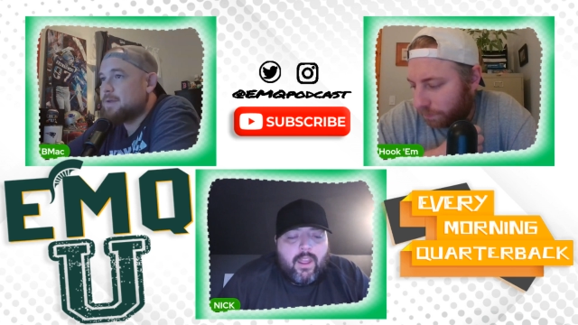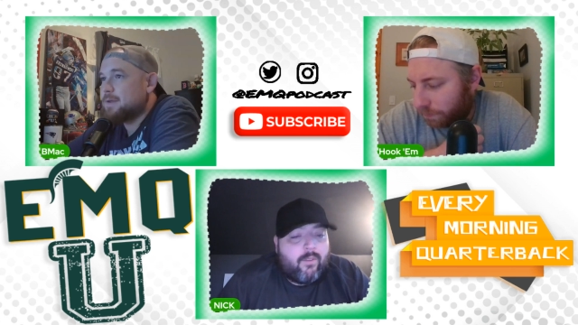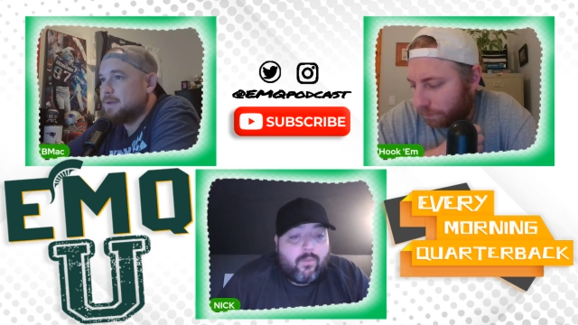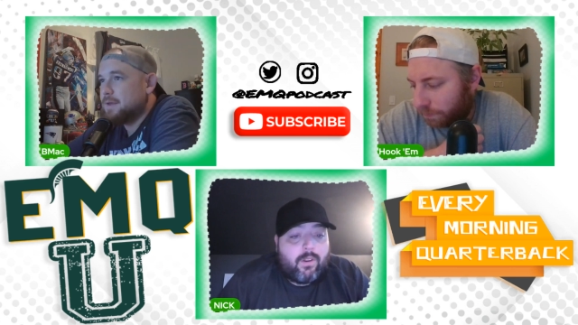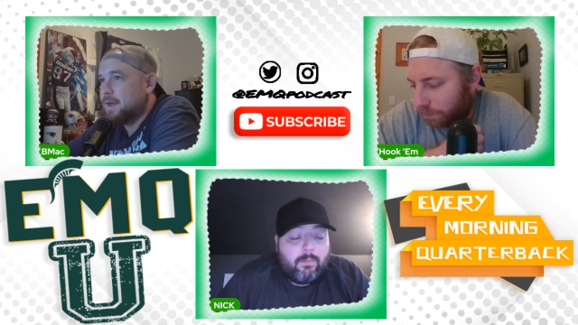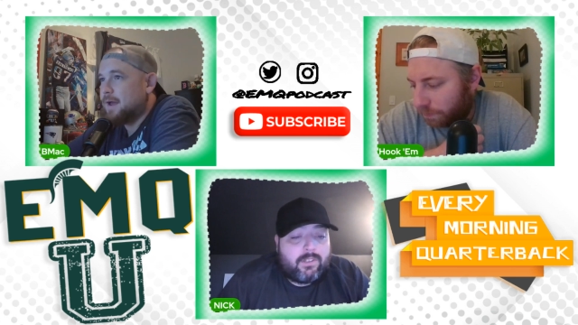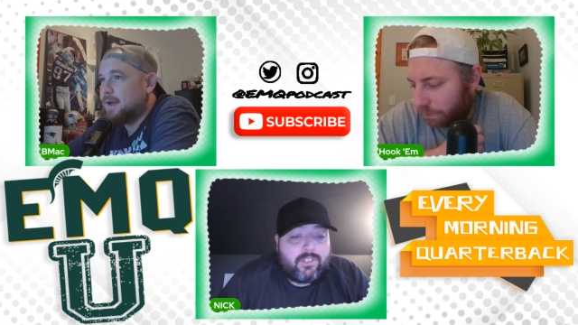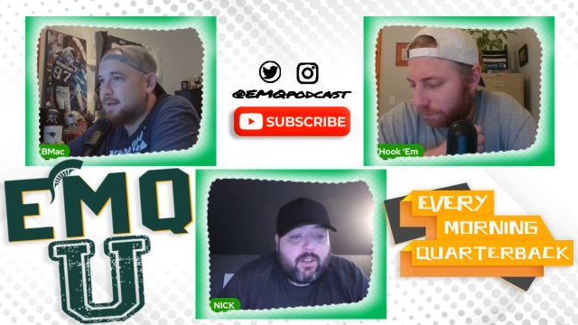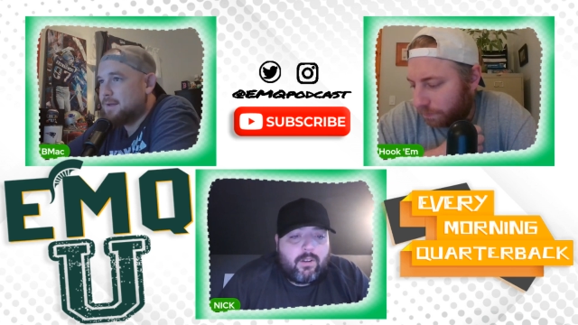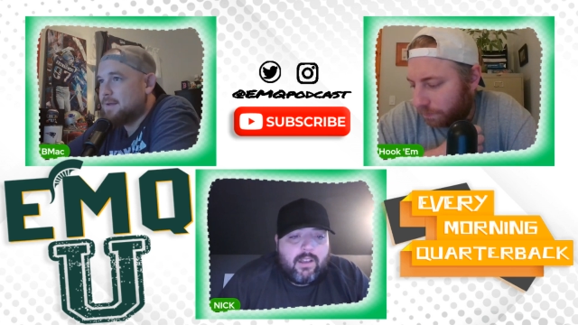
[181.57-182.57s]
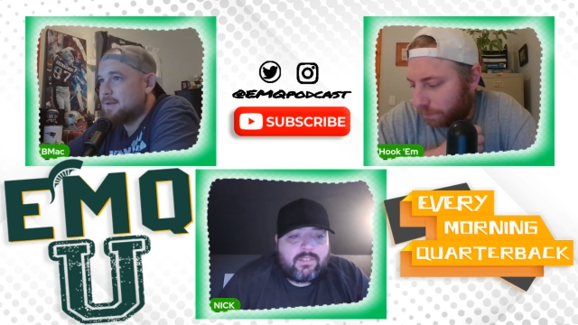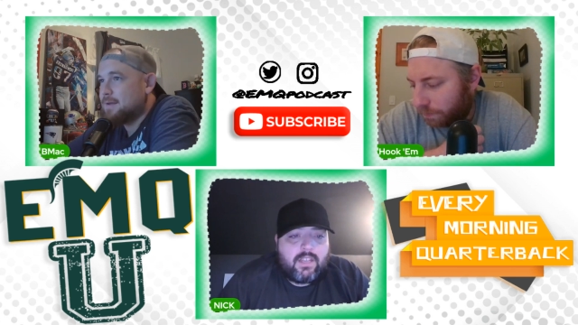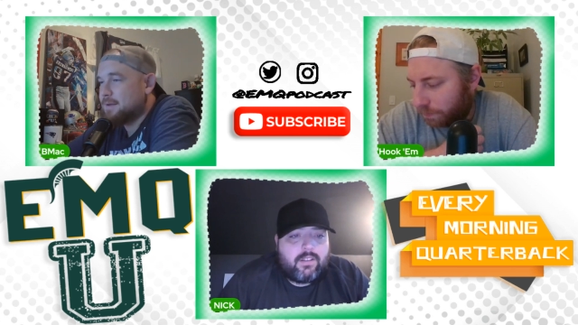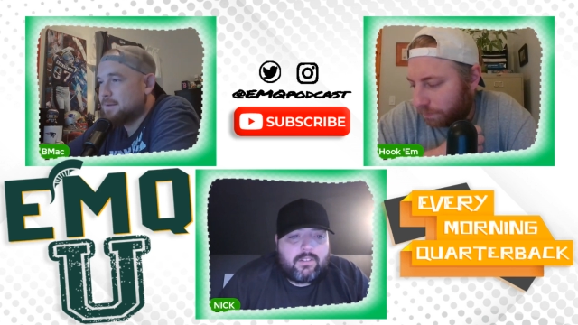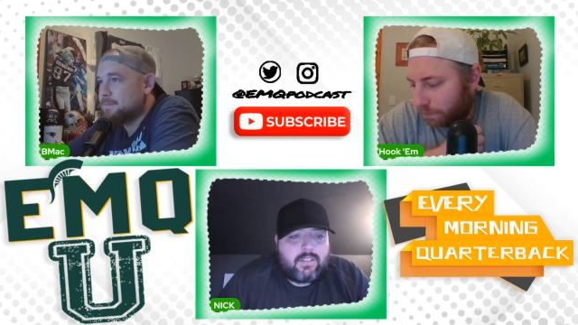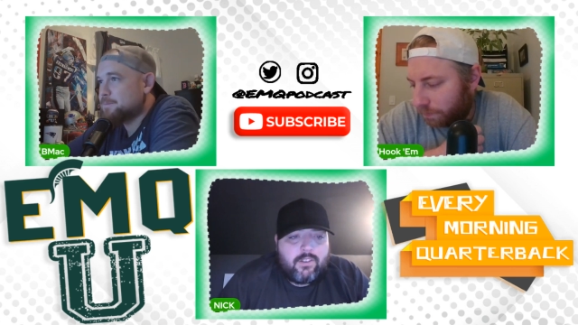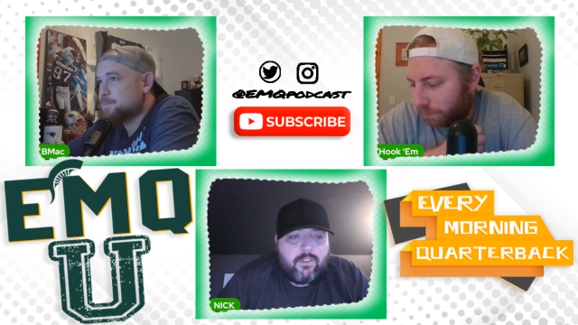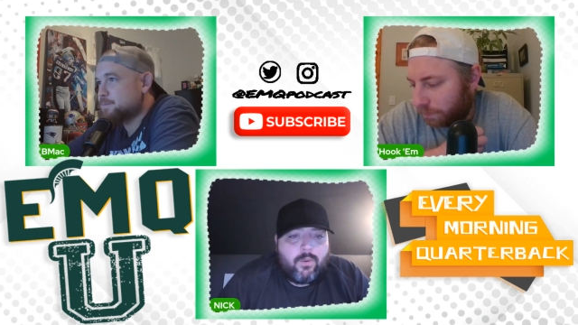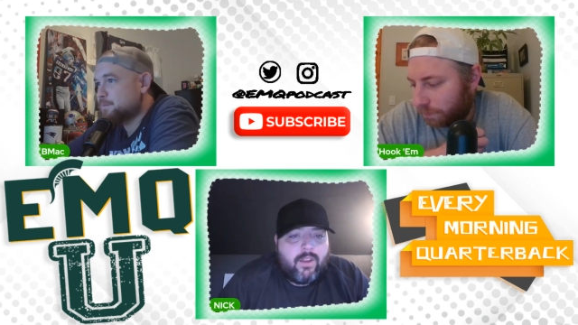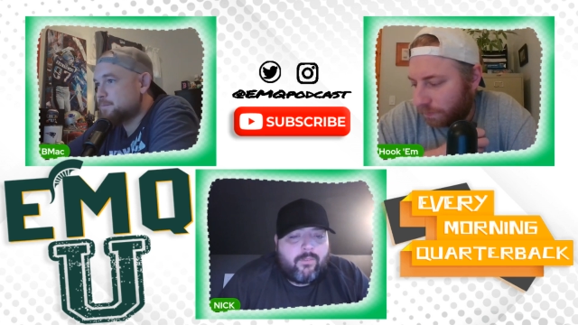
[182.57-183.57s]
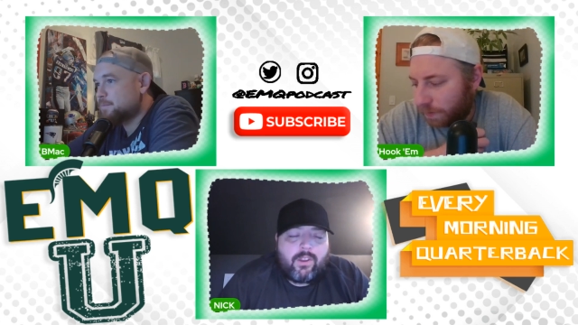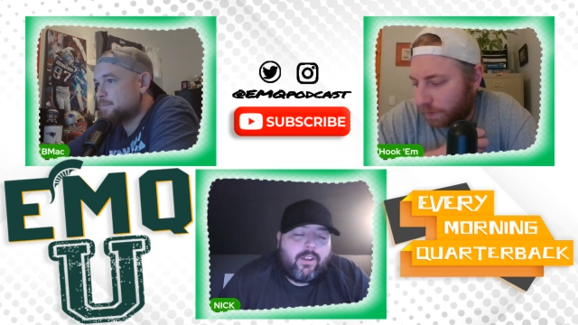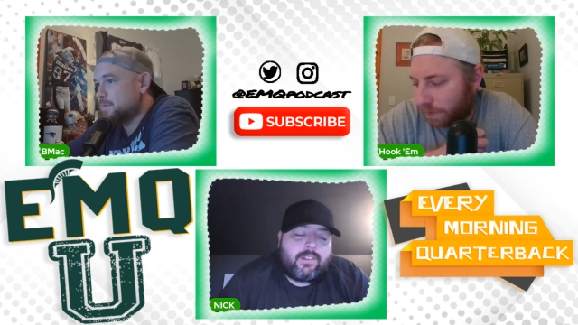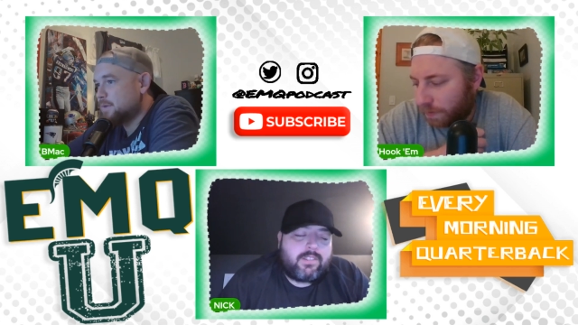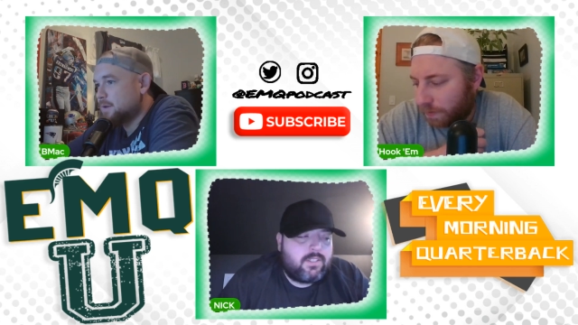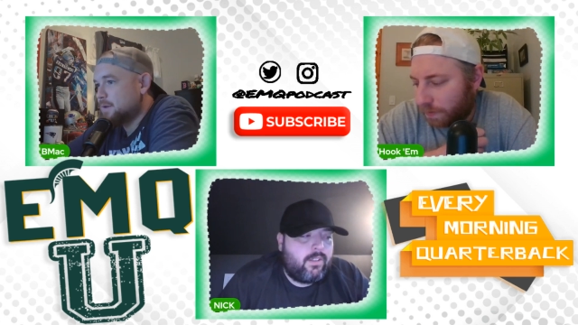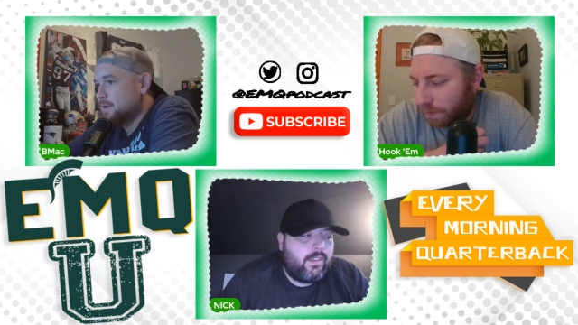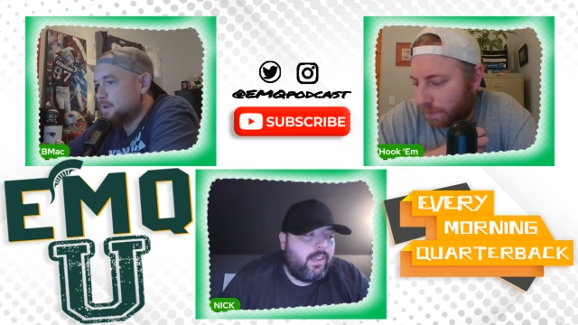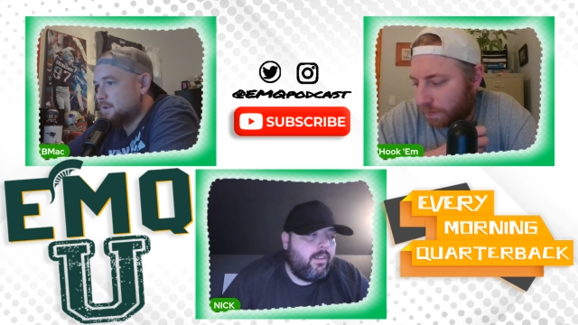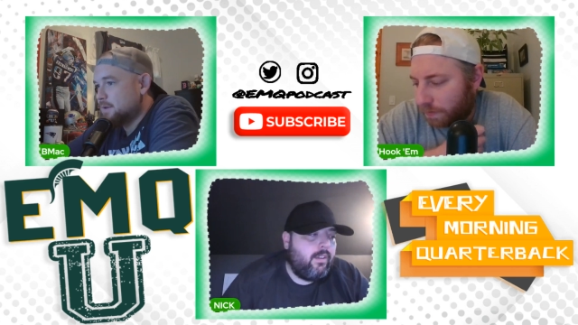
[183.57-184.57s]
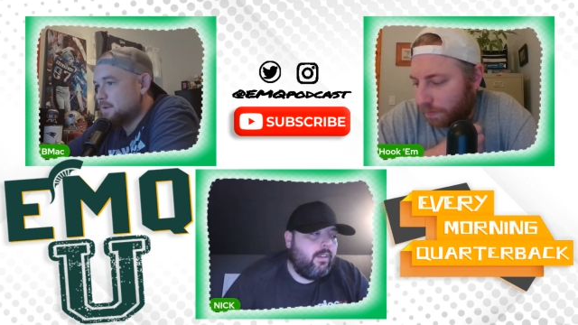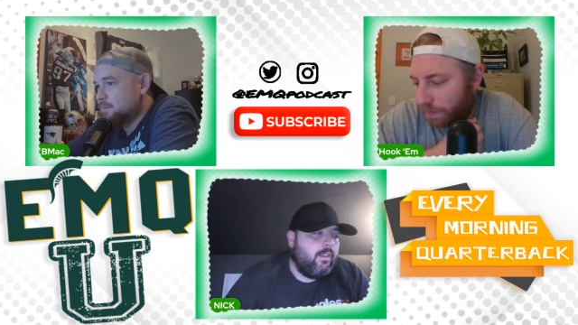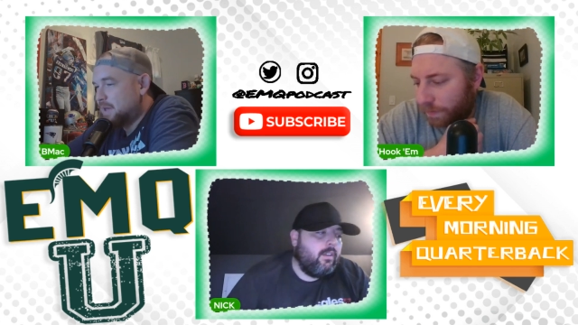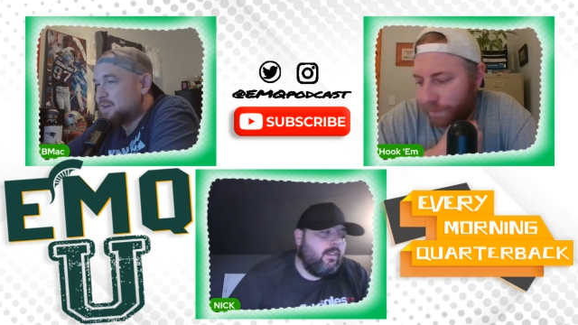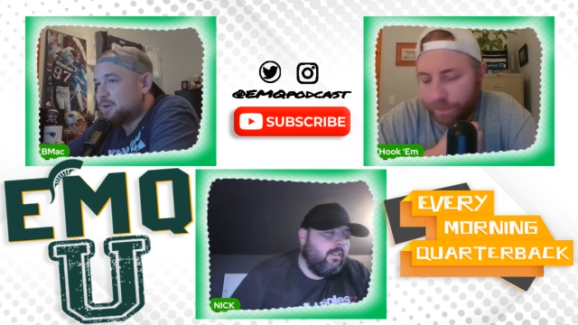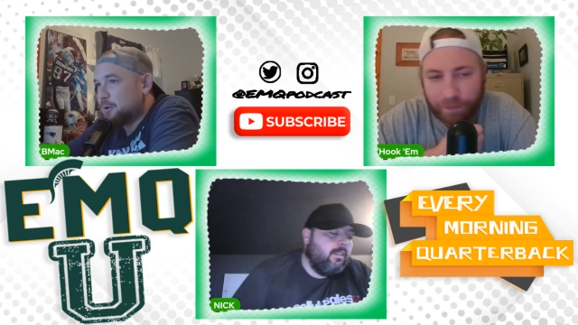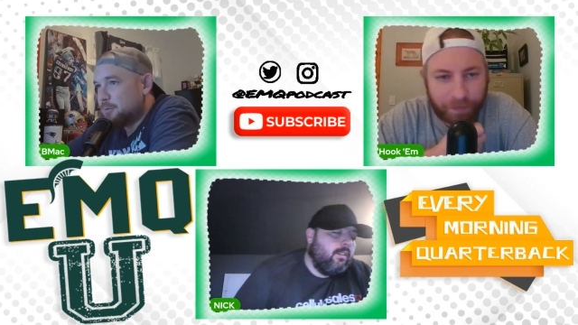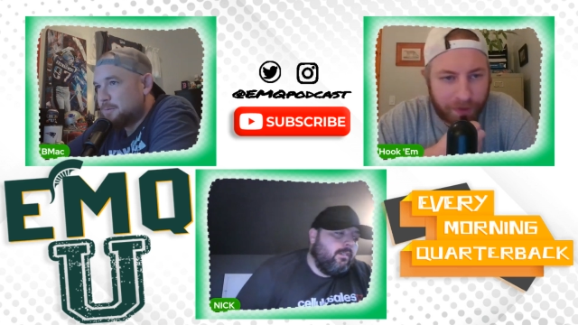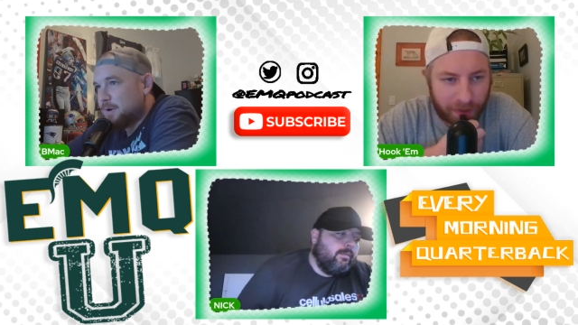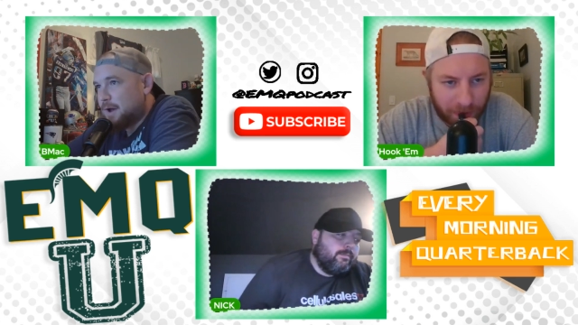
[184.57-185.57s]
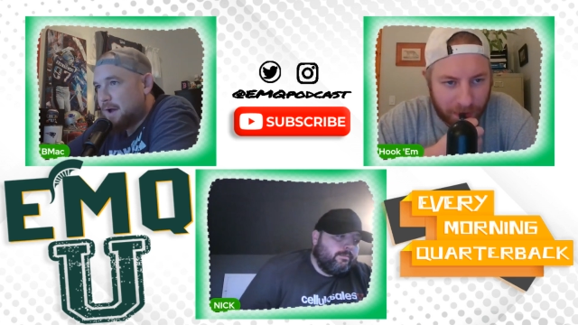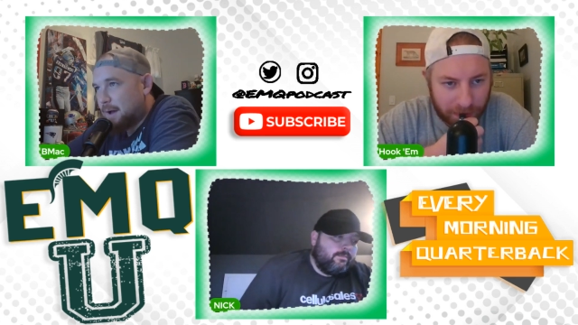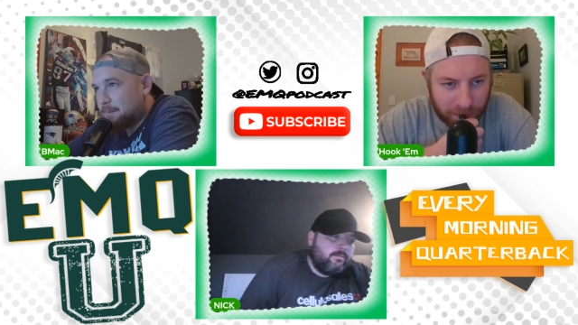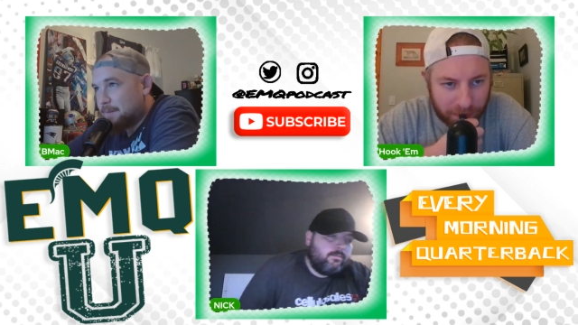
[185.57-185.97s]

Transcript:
Speaker 1: every. Yeah. Michigan Ohio State is at noon every year. It's silly. Big
Speaker 2: noon. Um,